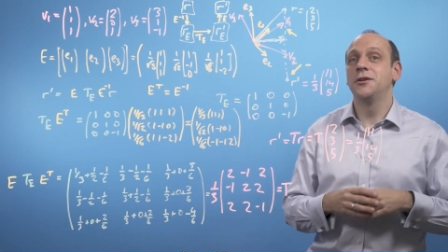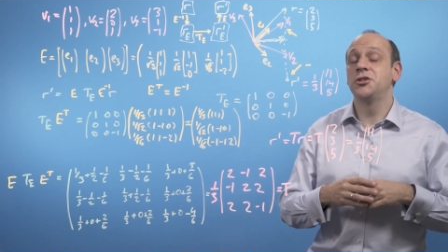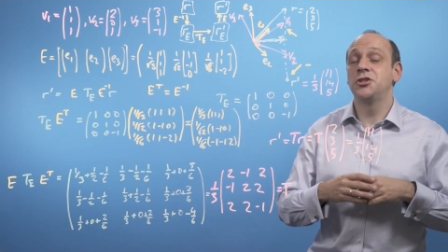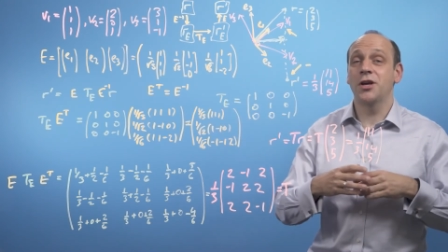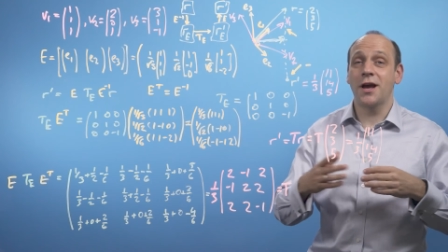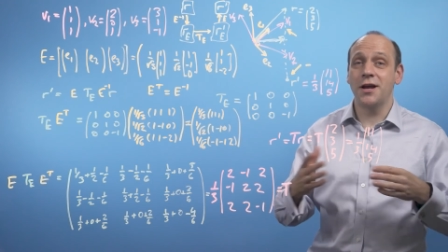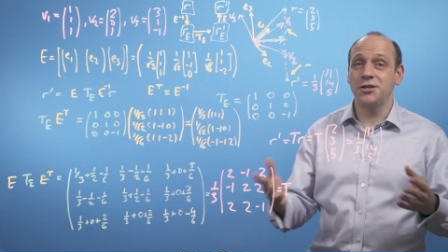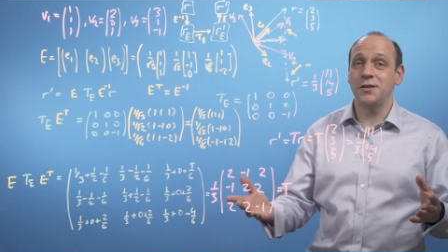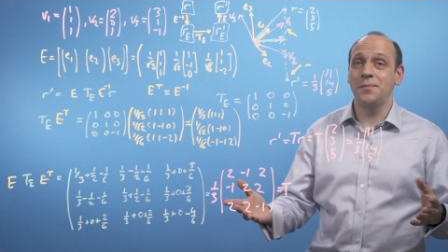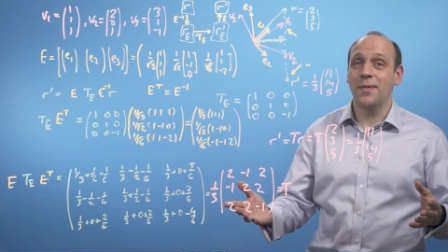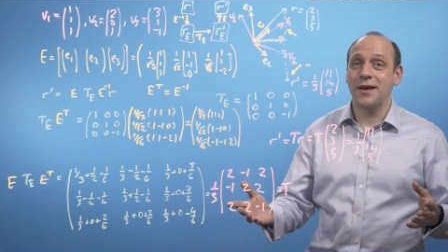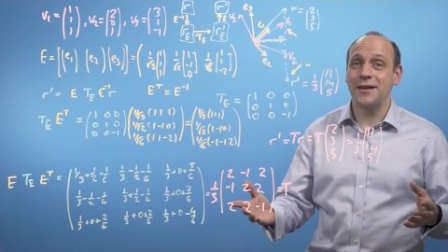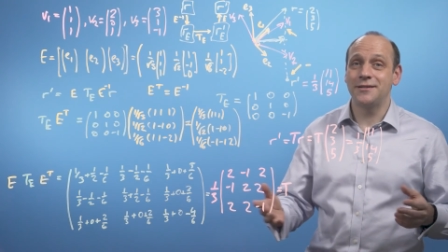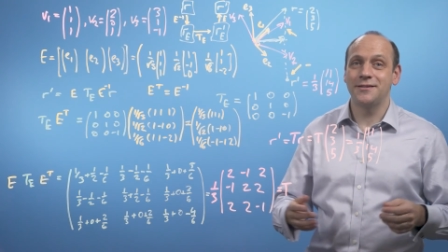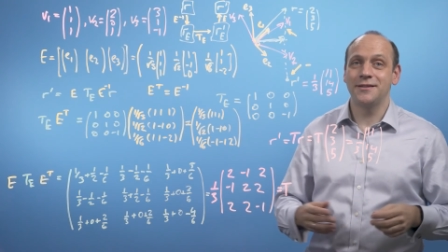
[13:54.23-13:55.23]
changing
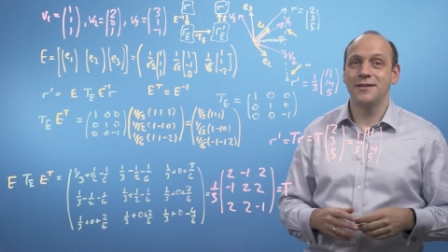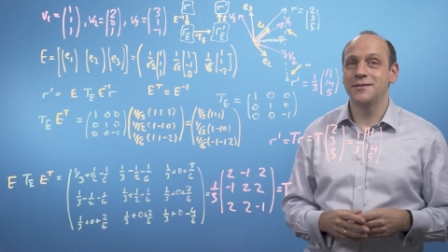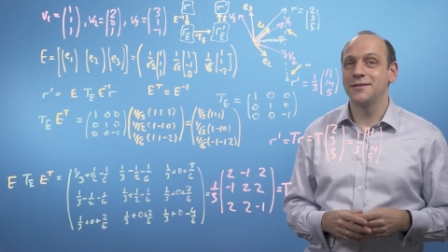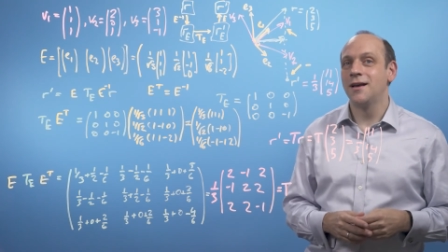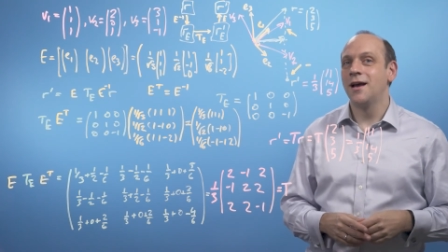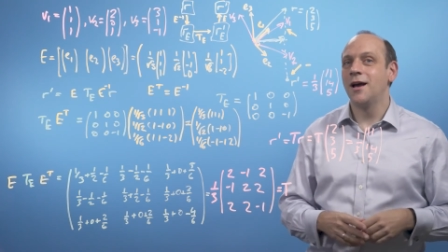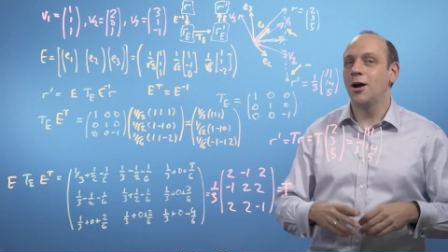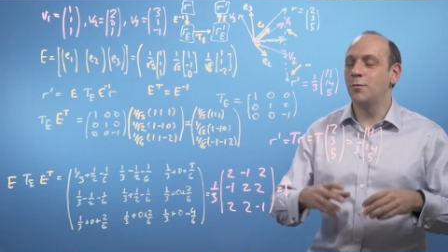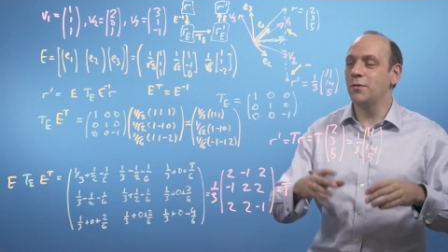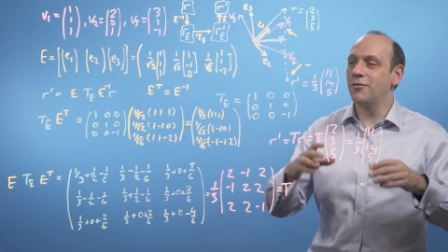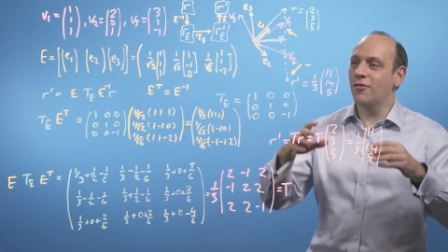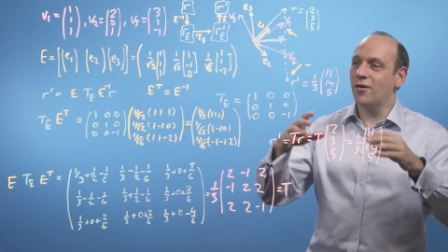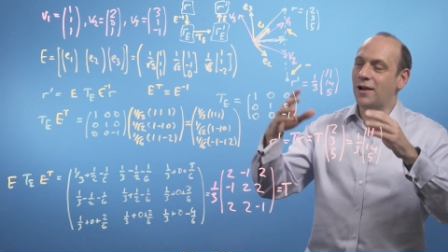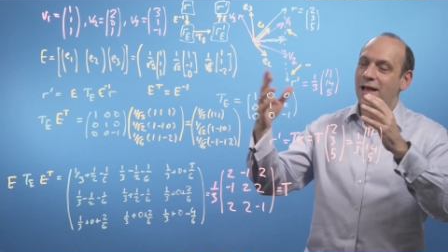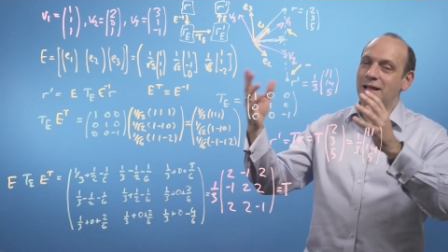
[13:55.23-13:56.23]
bases, and
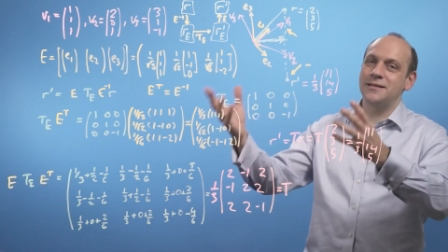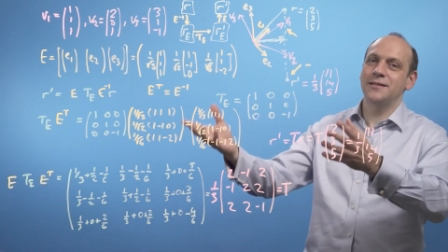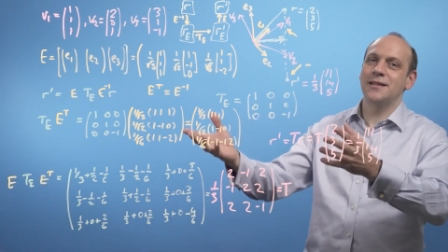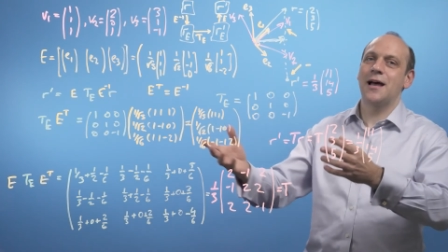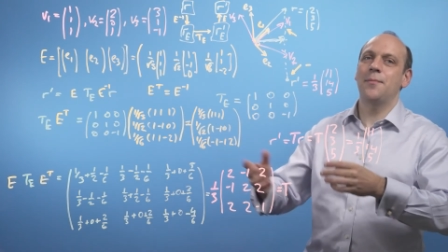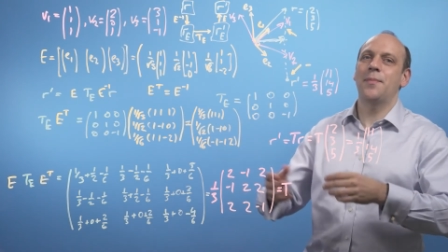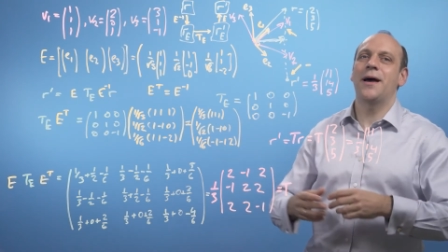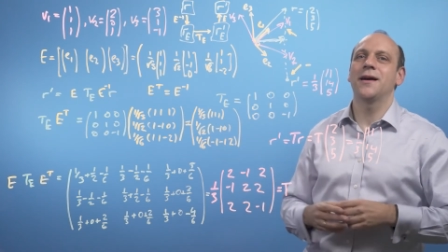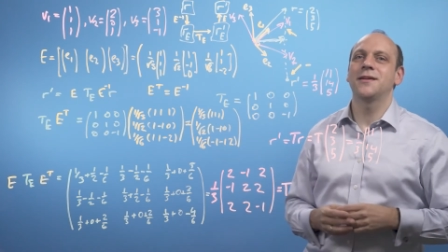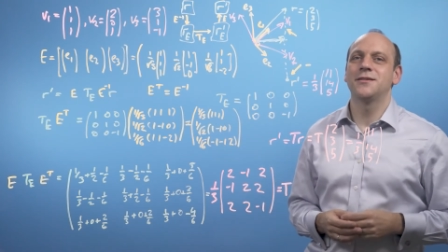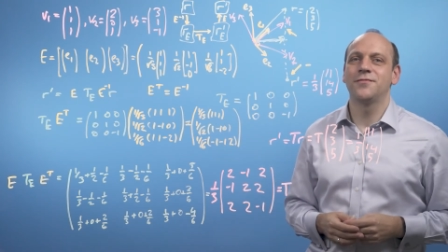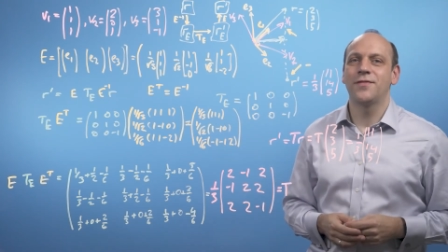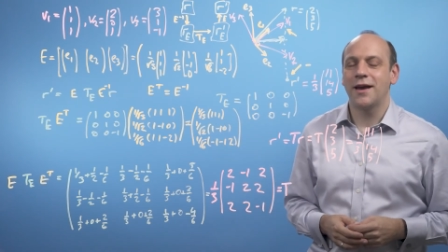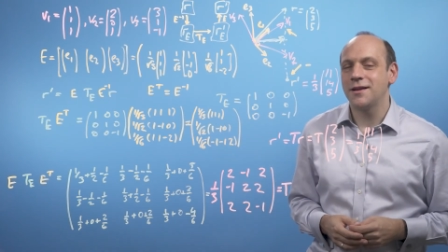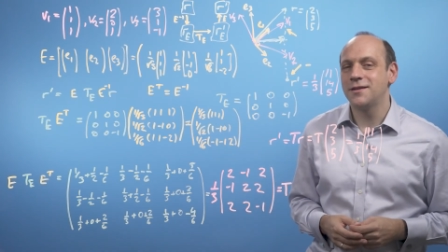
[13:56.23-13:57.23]
we've related that back
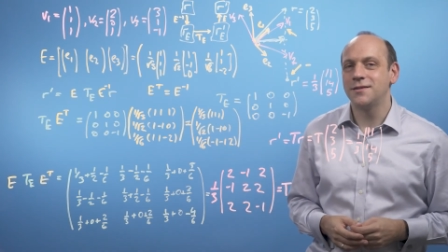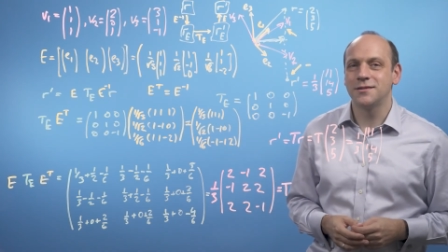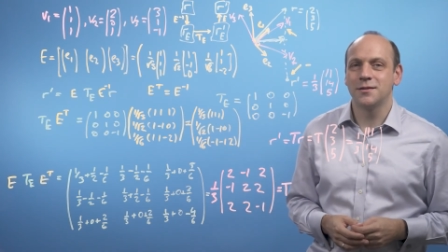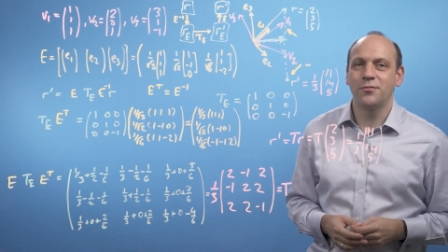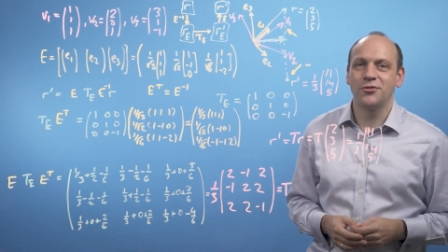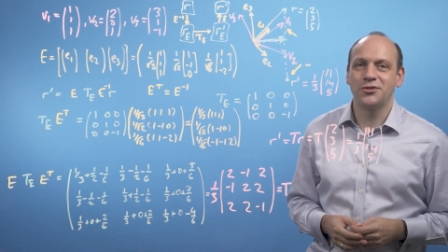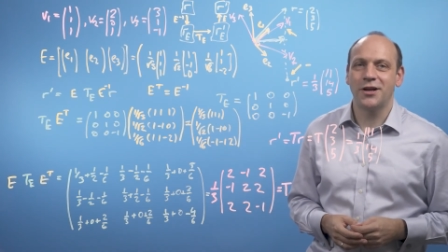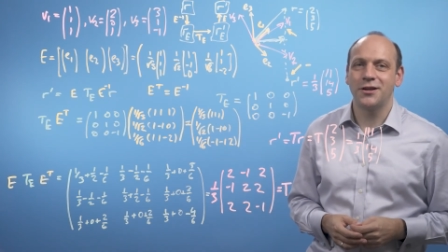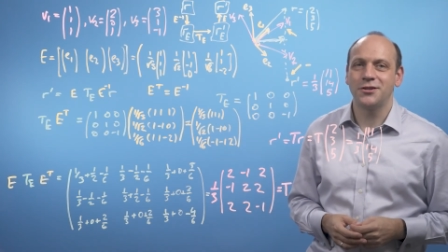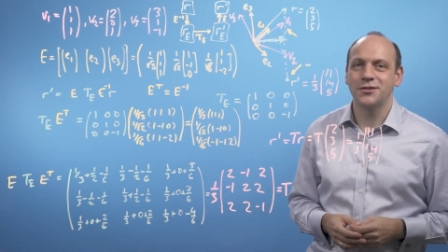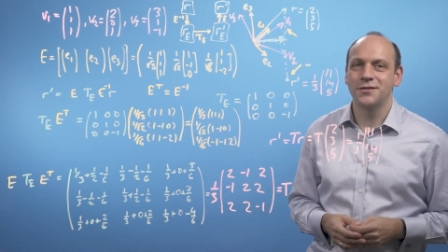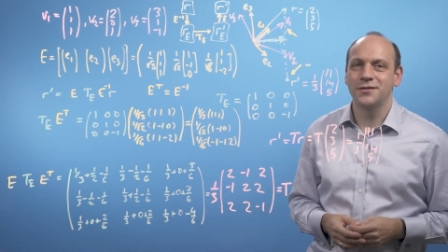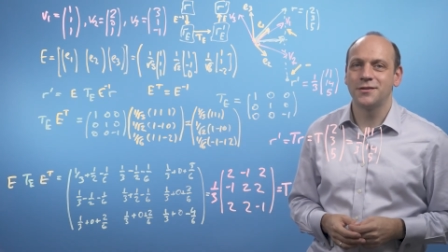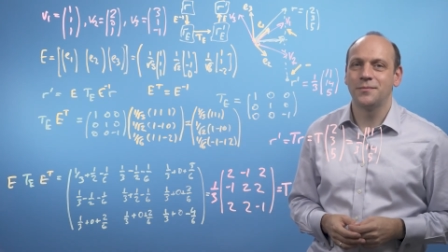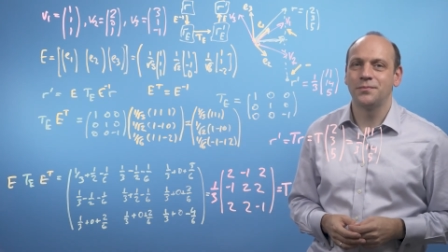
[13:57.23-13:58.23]
to vectors and
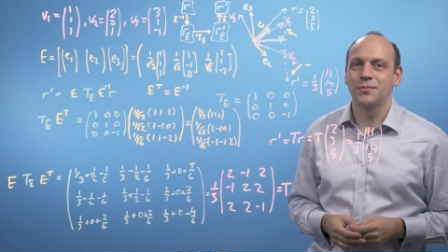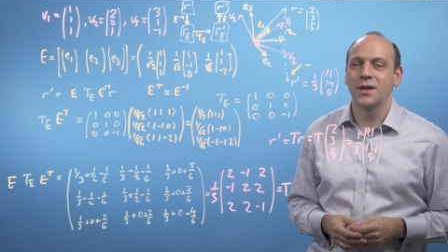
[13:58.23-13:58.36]
projections.